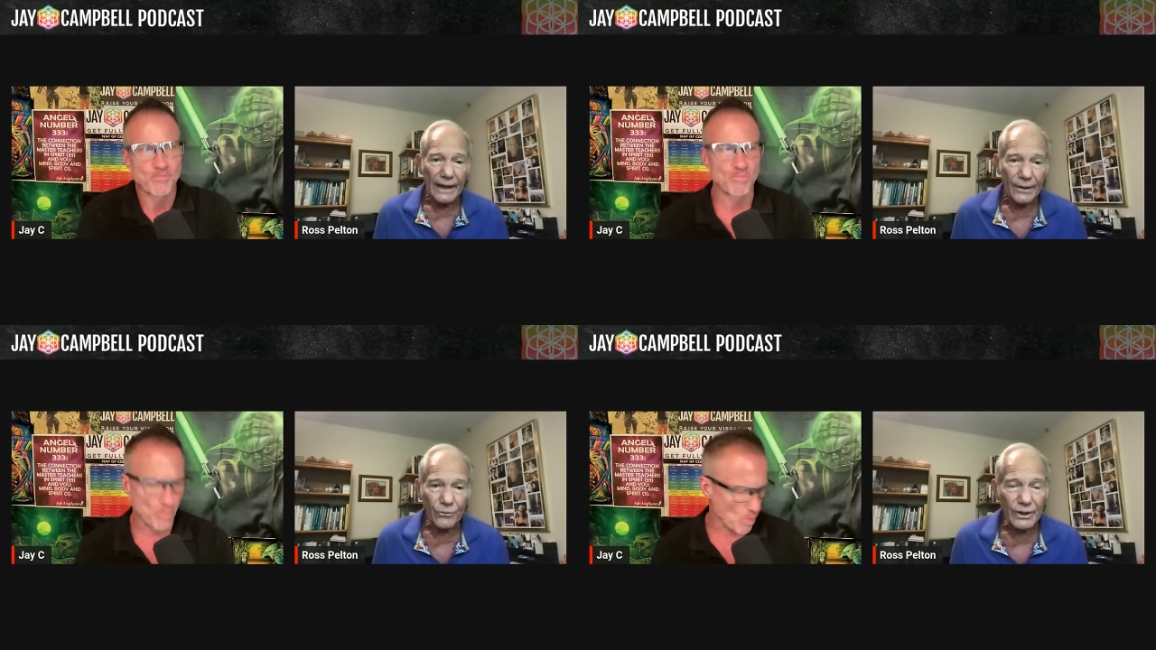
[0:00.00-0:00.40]

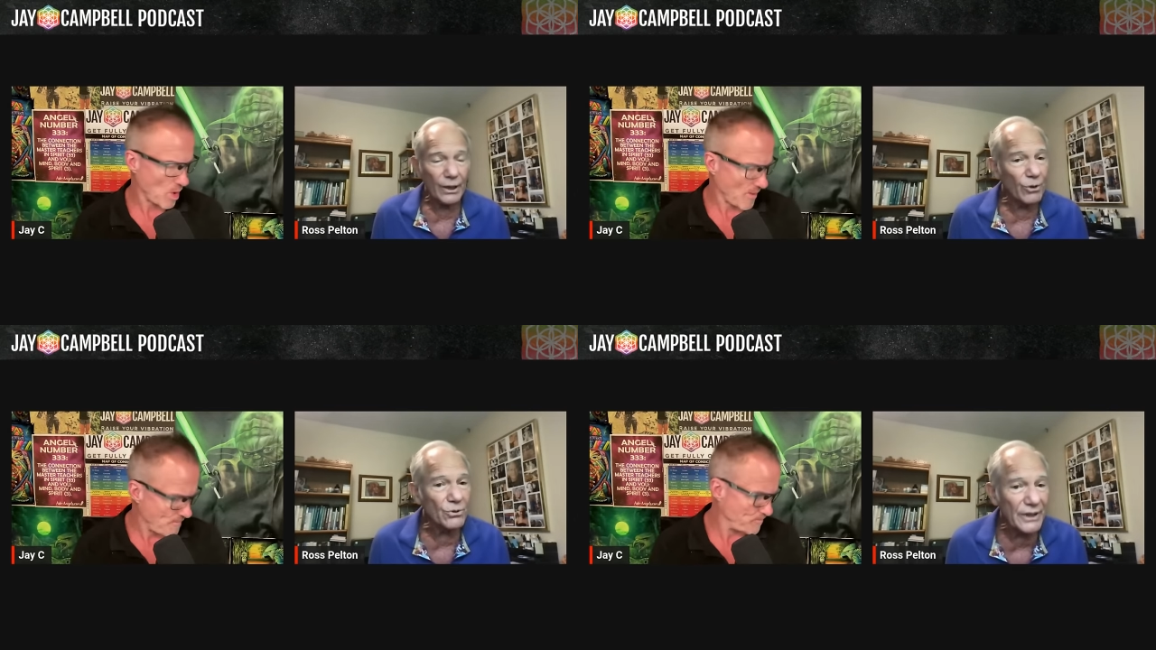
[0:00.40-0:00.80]
Speaker 1: And when
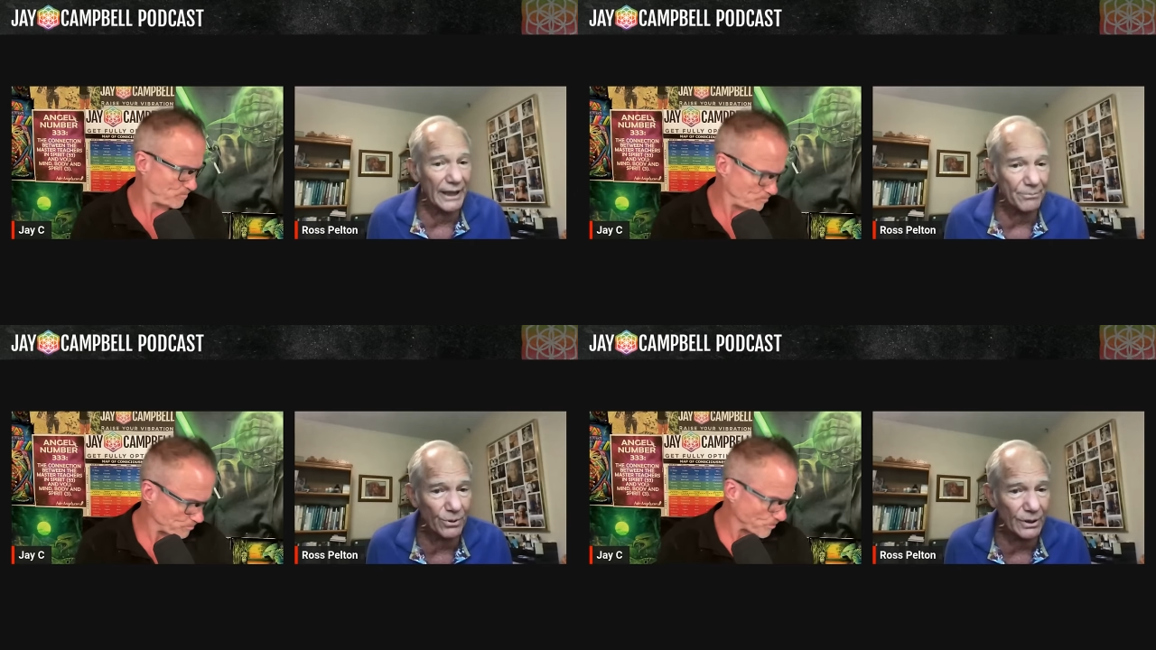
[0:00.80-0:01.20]
I wrote
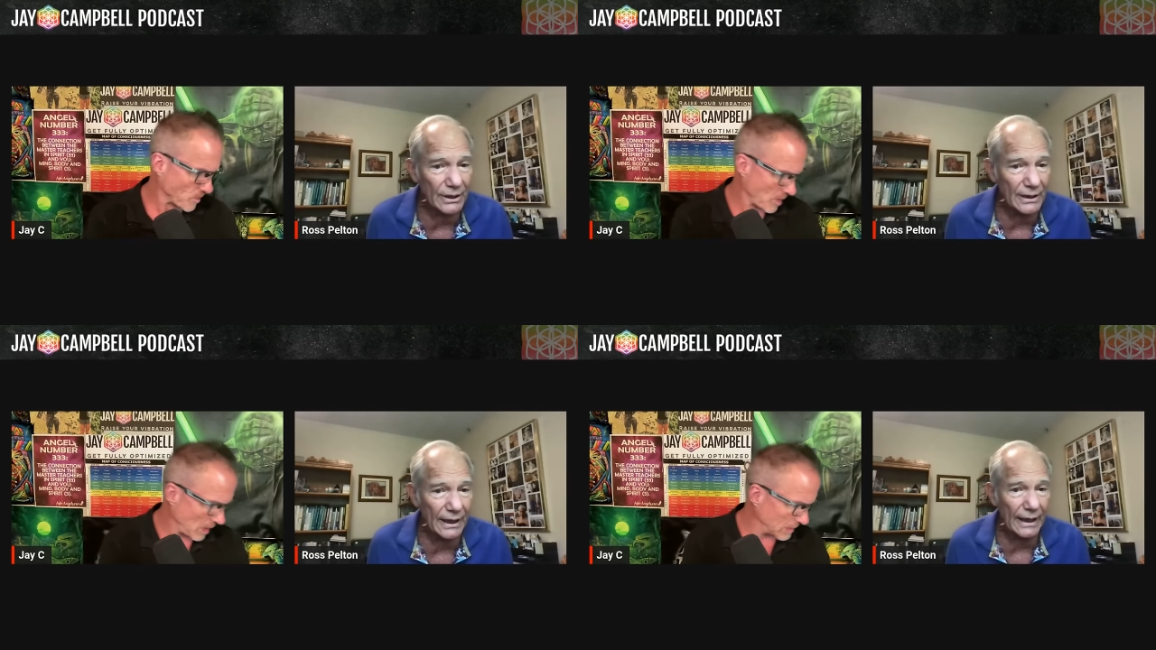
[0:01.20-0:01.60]
that
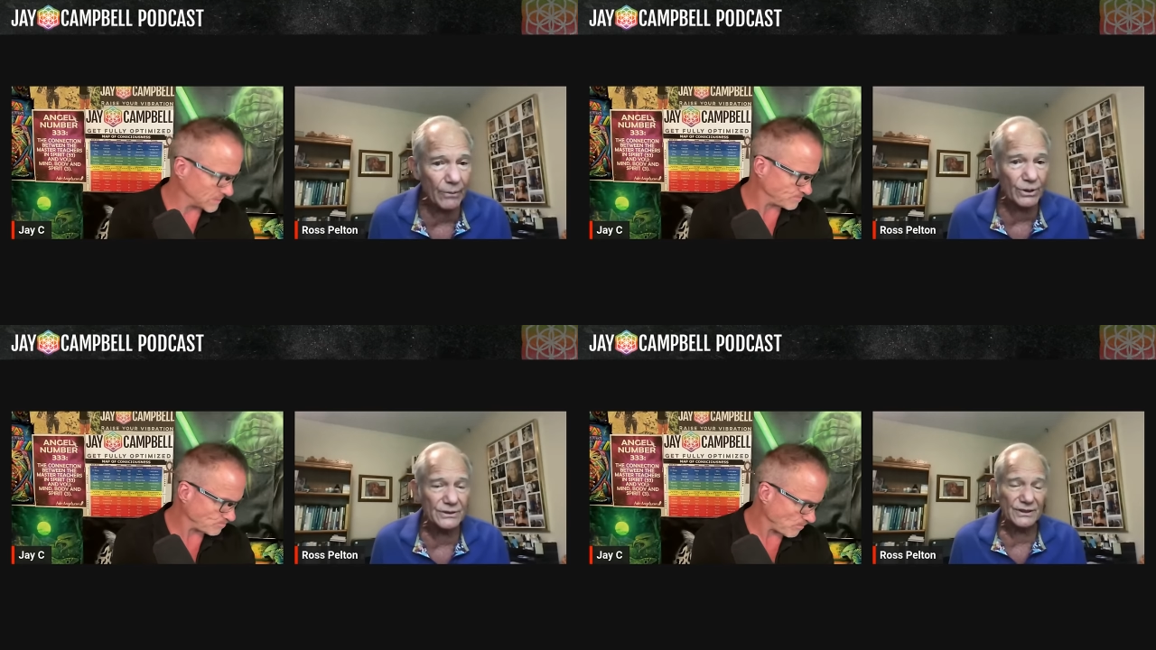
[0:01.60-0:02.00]
book,
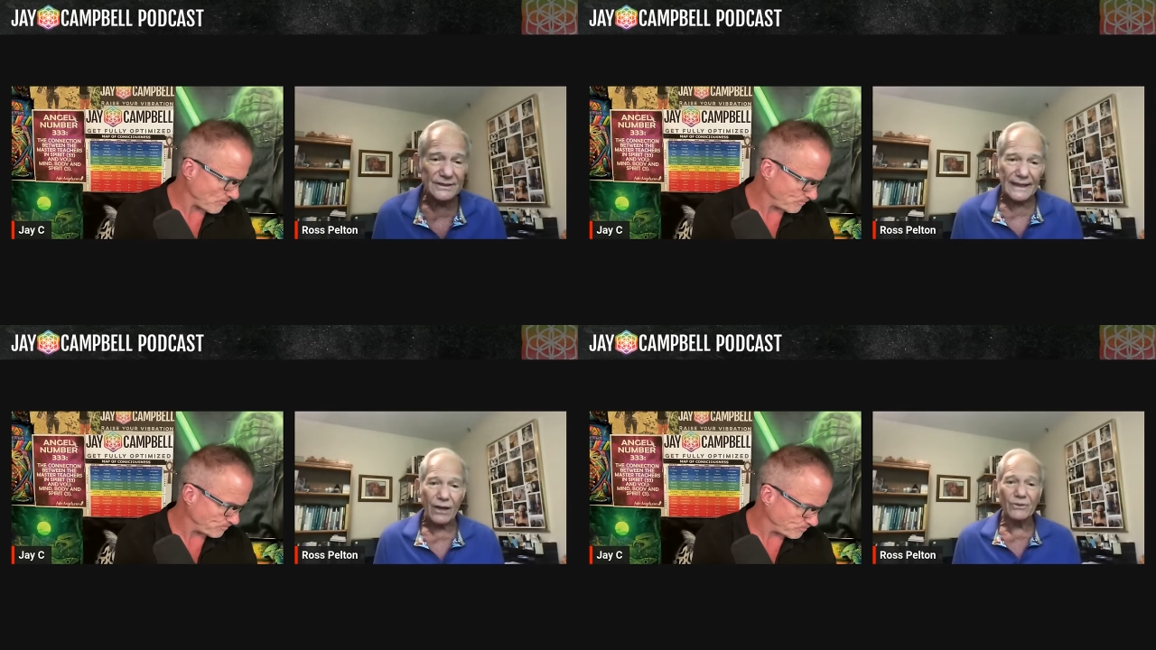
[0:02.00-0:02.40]
I was
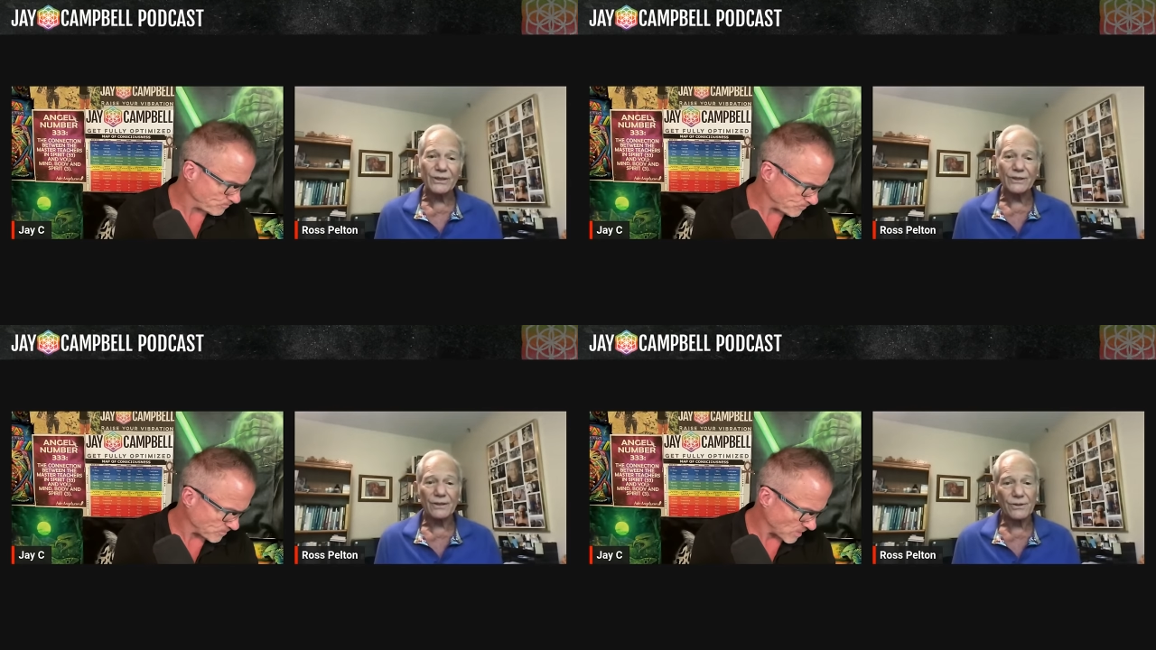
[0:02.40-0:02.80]

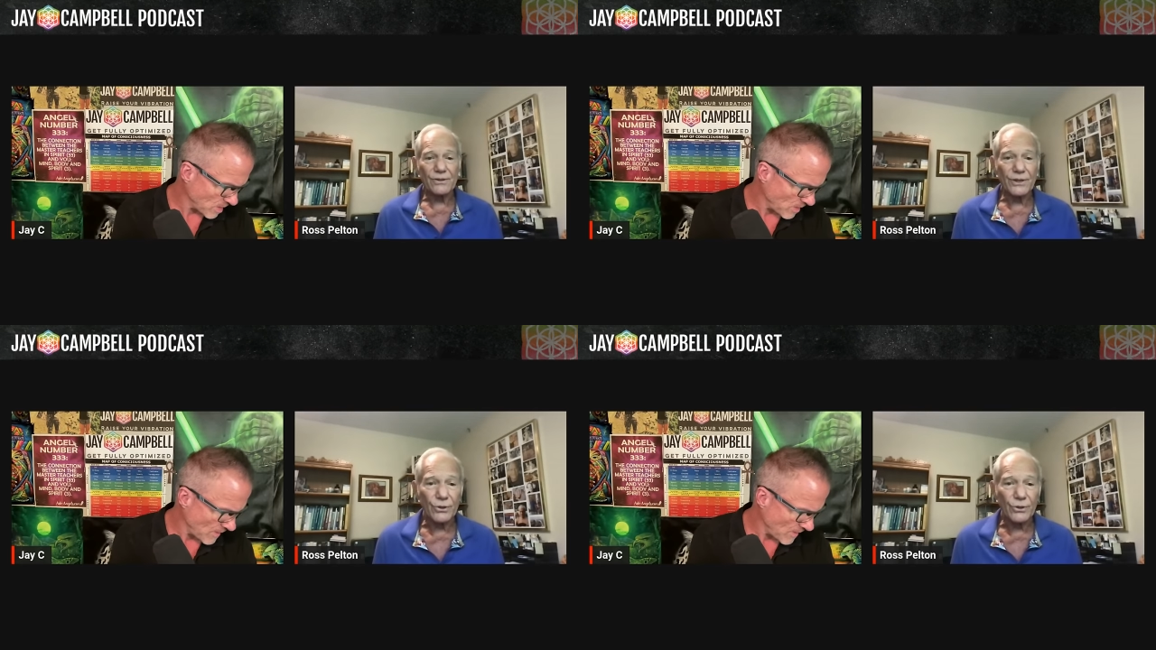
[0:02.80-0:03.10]
astounded to learn